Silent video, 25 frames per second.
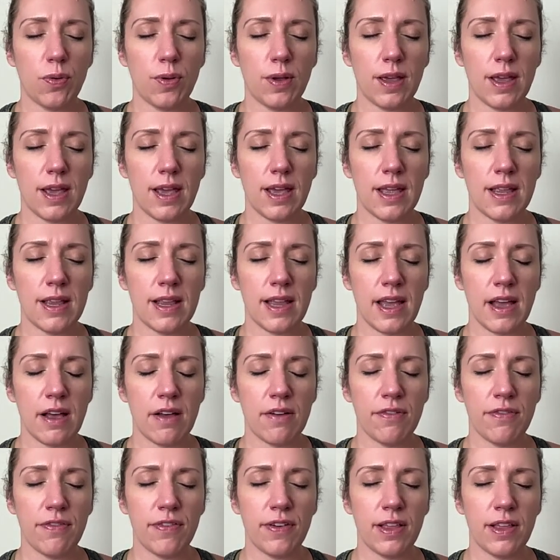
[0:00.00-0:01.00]

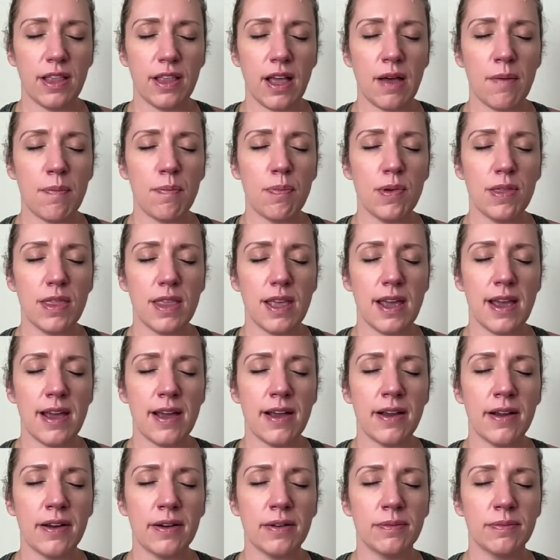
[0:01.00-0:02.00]
Inhale, fill up with
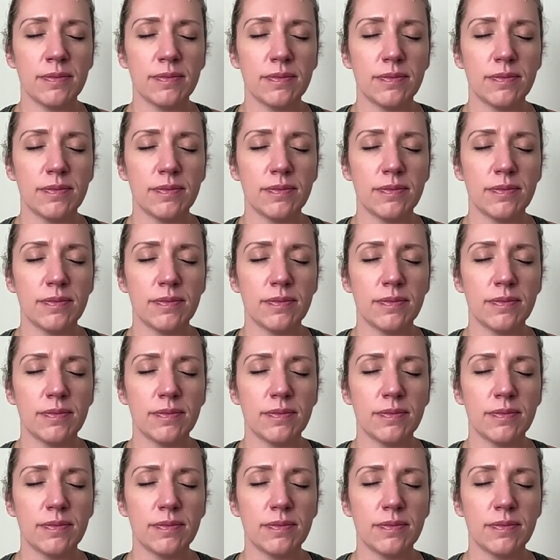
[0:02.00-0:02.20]
air.